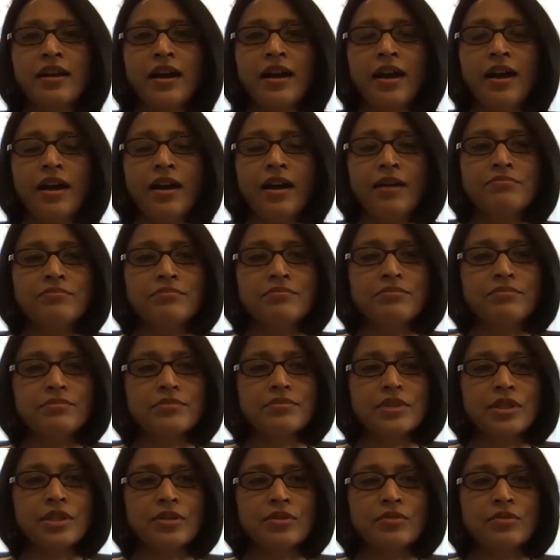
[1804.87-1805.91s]
um,
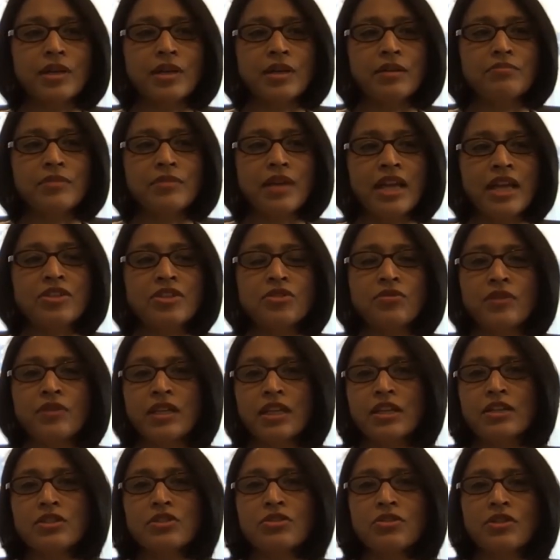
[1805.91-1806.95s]
you know uh, entering
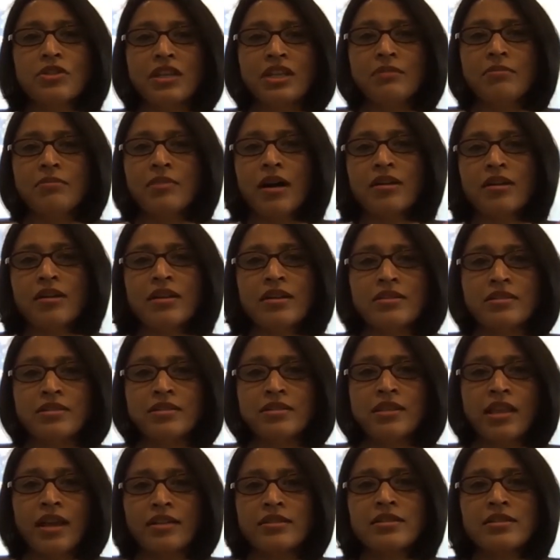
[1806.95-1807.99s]
into the key markets
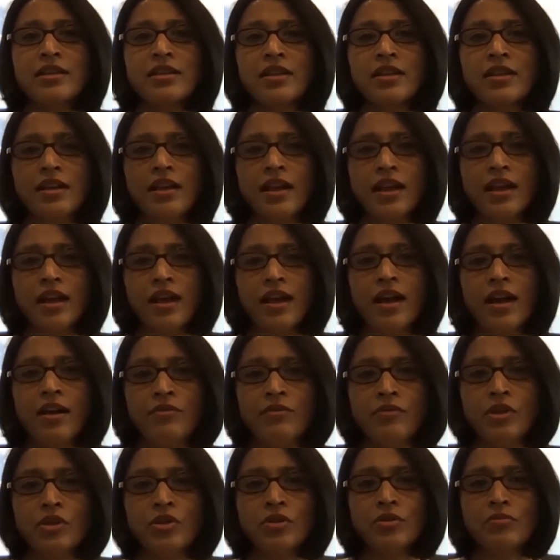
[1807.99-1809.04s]
that uh,
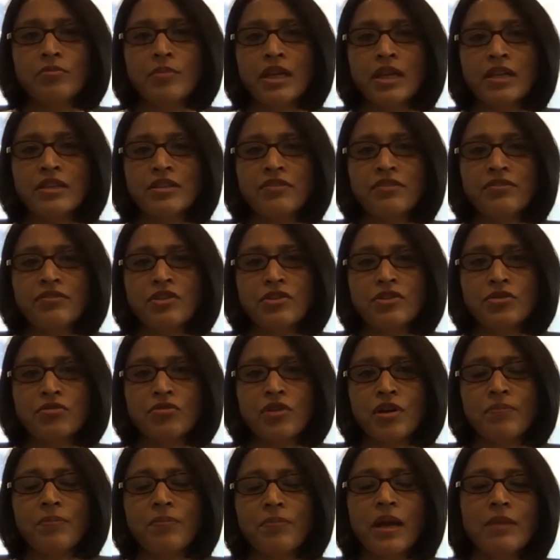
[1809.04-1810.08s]
we could make a difference through
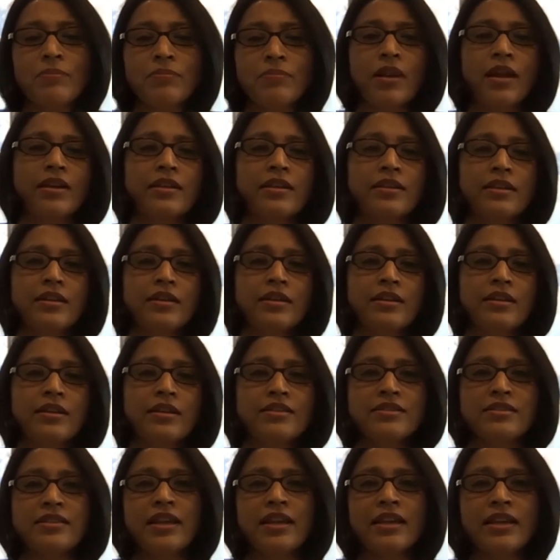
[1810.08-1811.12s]
our pipeline.
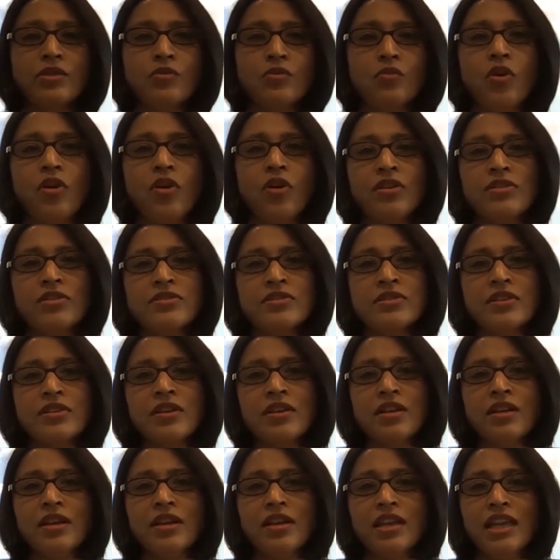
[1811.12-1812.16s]
Second was
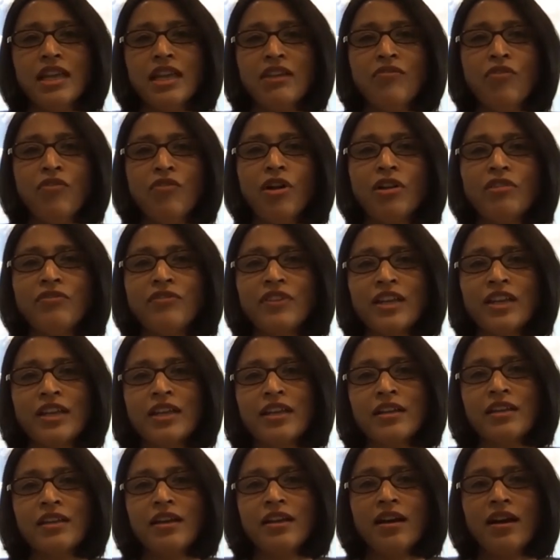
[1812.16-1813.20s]

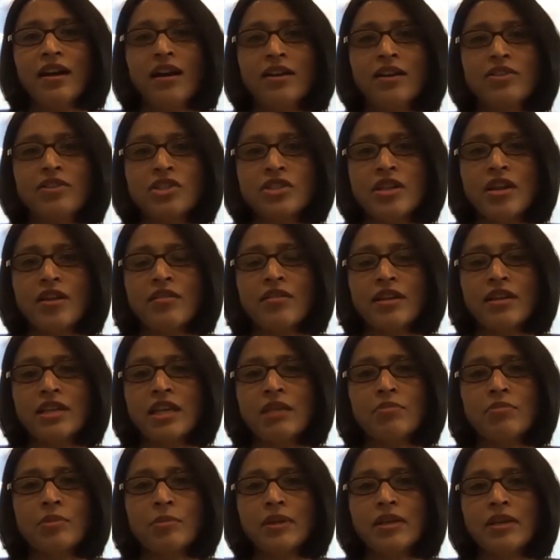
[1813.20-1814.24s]
evolving our generic
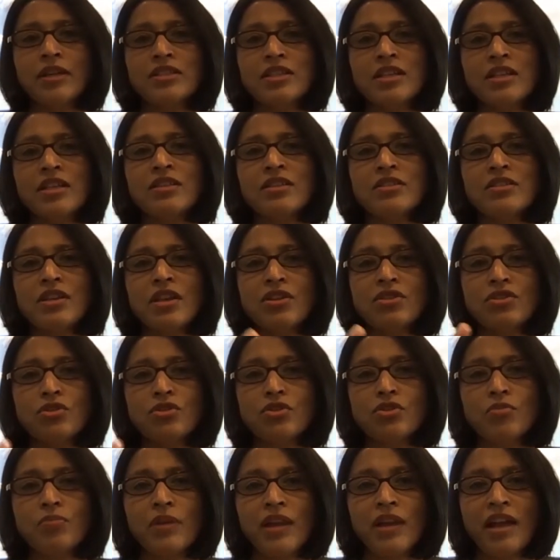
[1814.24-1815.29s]
capabilities into
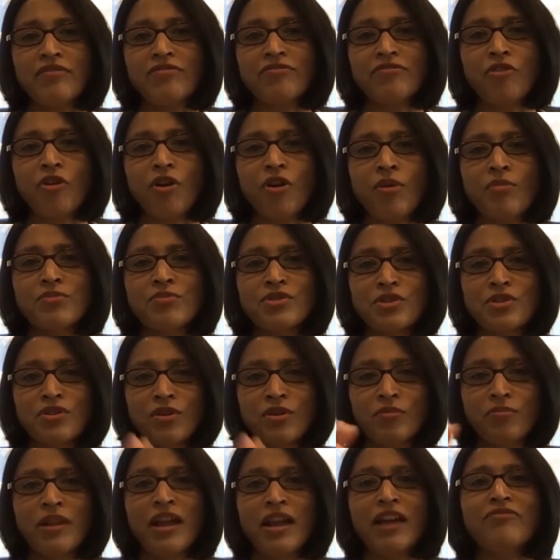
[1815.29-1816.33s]
new platforms, so
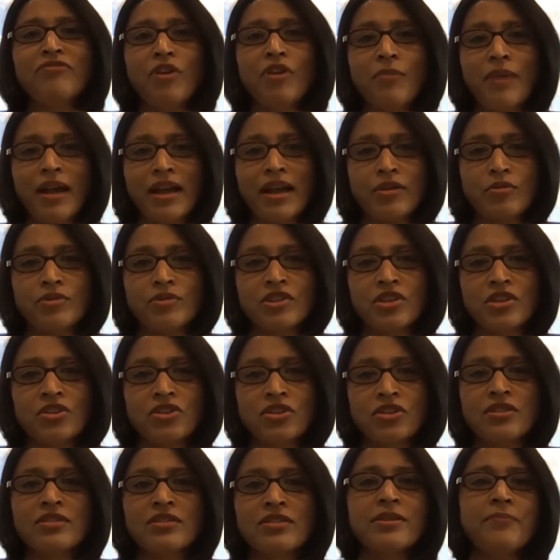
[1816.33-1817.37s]
platform
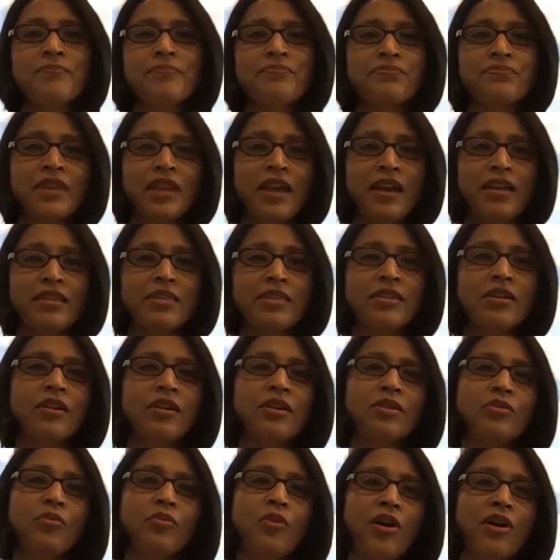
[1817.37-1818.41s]
acquisitions. And
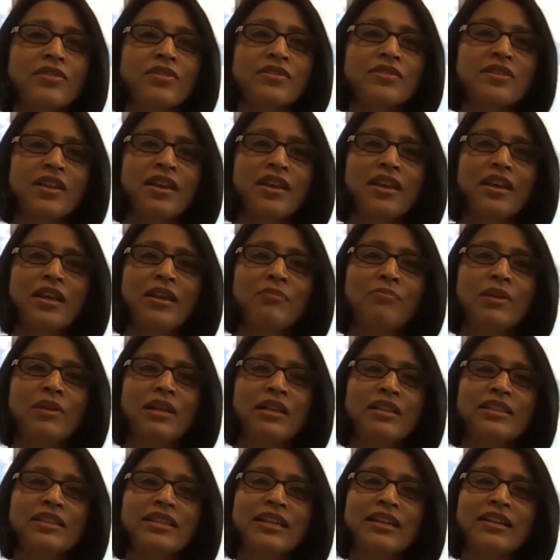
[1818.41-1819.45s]
third was
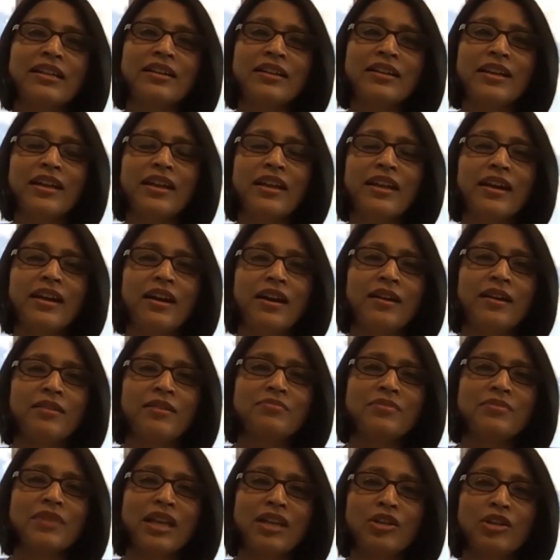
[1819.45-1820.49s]
building a, a
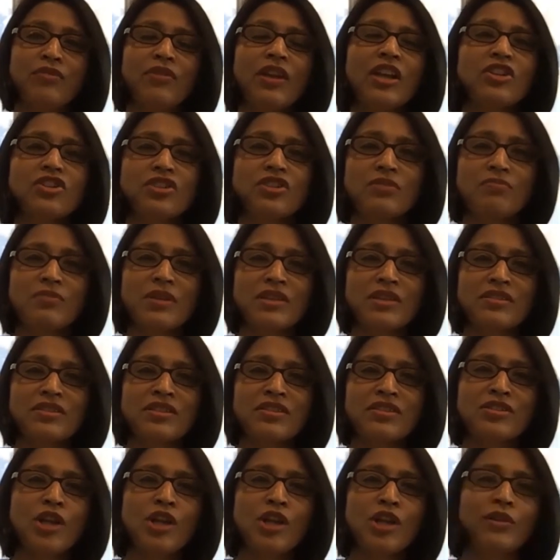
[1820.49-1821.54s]
innovation
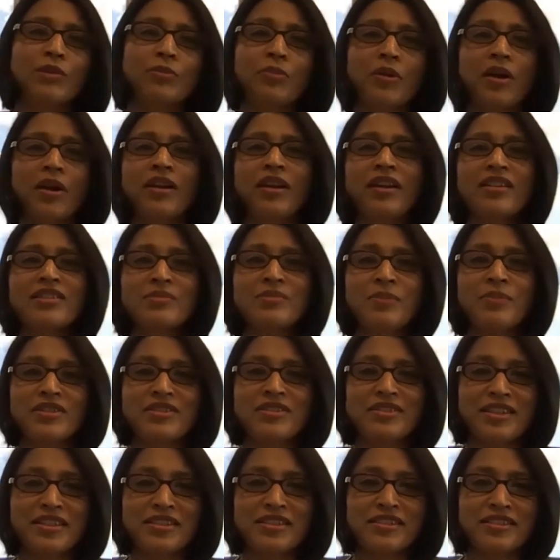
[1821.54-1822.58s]
business, novel products
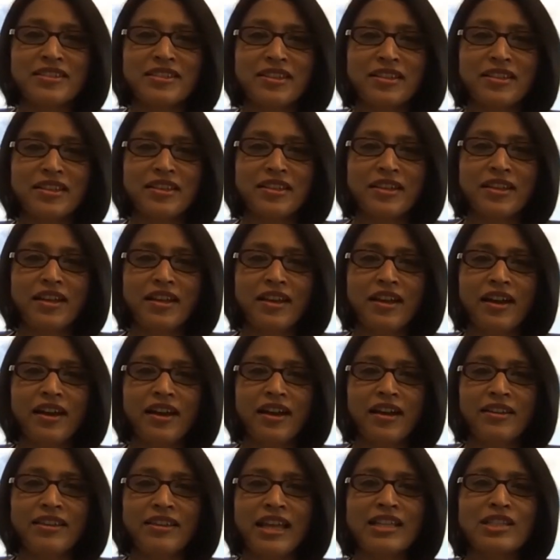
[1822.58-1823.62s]
business.
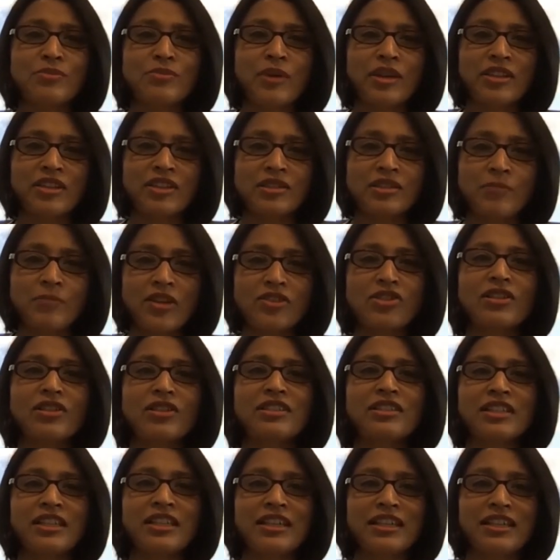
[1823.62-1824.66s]
Uh, that's where the
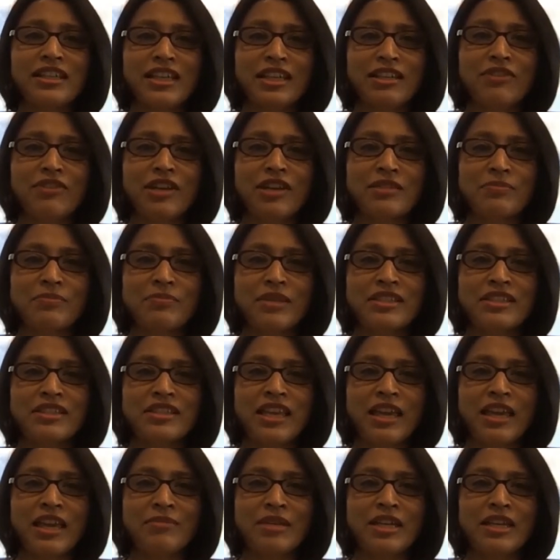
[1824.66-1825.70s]
specialty investments
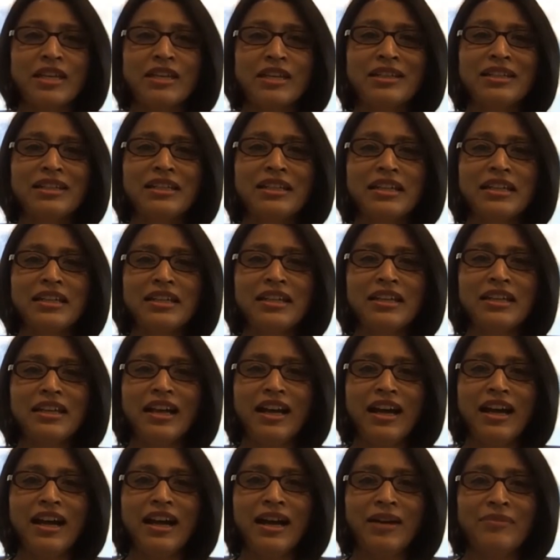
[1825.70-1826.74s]
came in
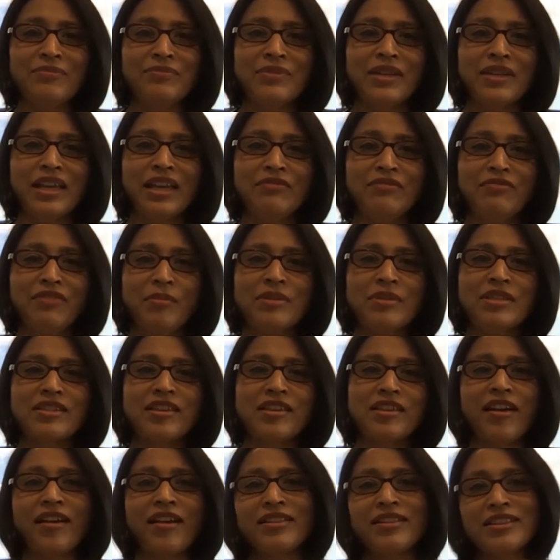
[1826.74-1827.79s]
um, in women's
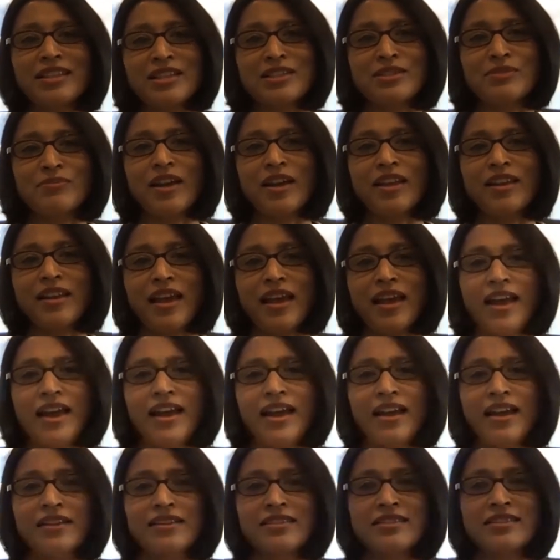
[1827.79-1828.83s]
health as well
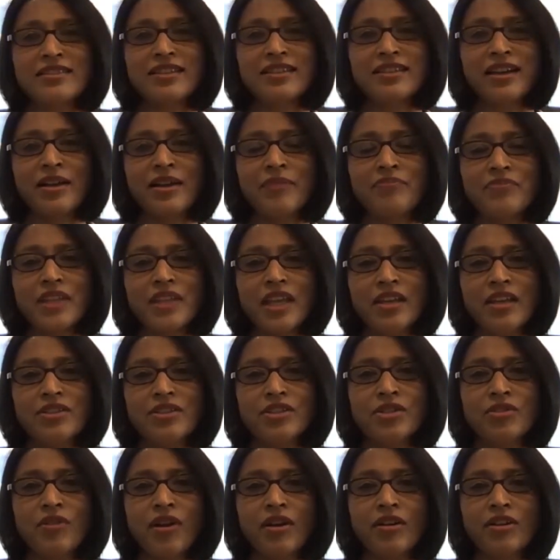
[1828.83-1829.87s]
as um, in
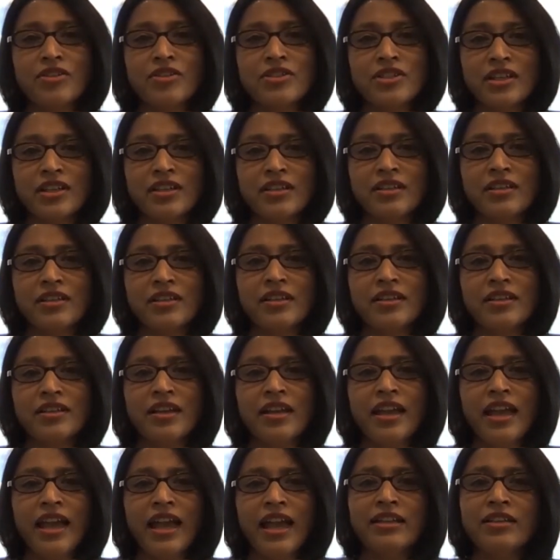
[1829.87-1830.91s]
neurology.
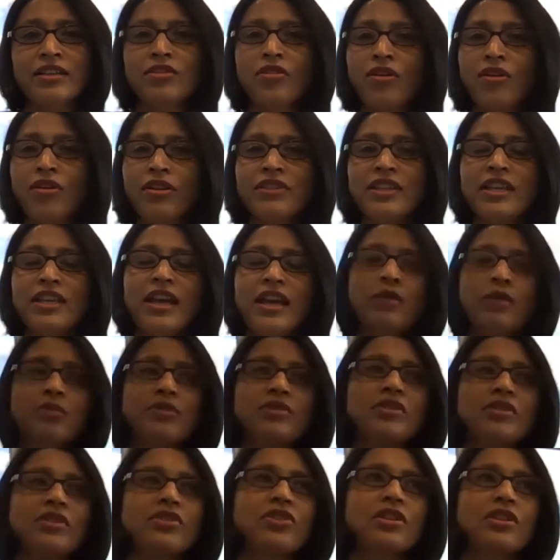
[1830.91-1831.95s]
And in all of the
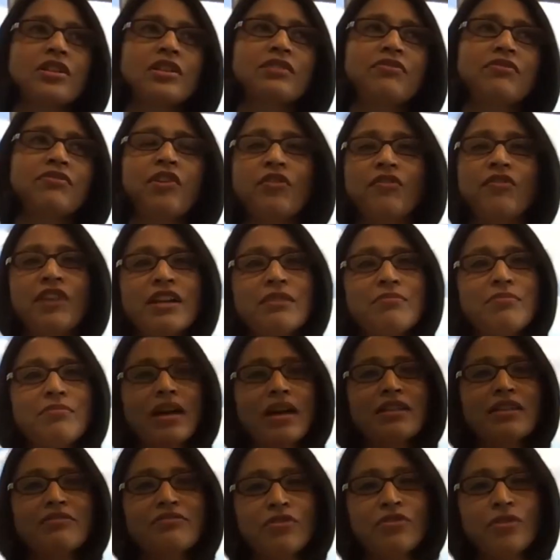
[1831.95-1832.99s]
acquisitions, we were very
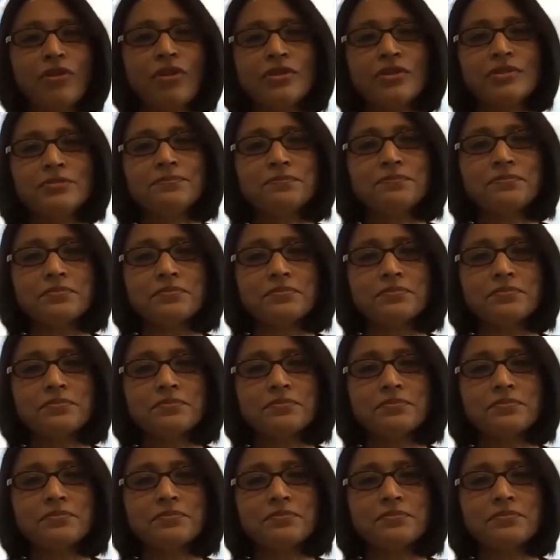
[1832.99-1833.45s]
mindful,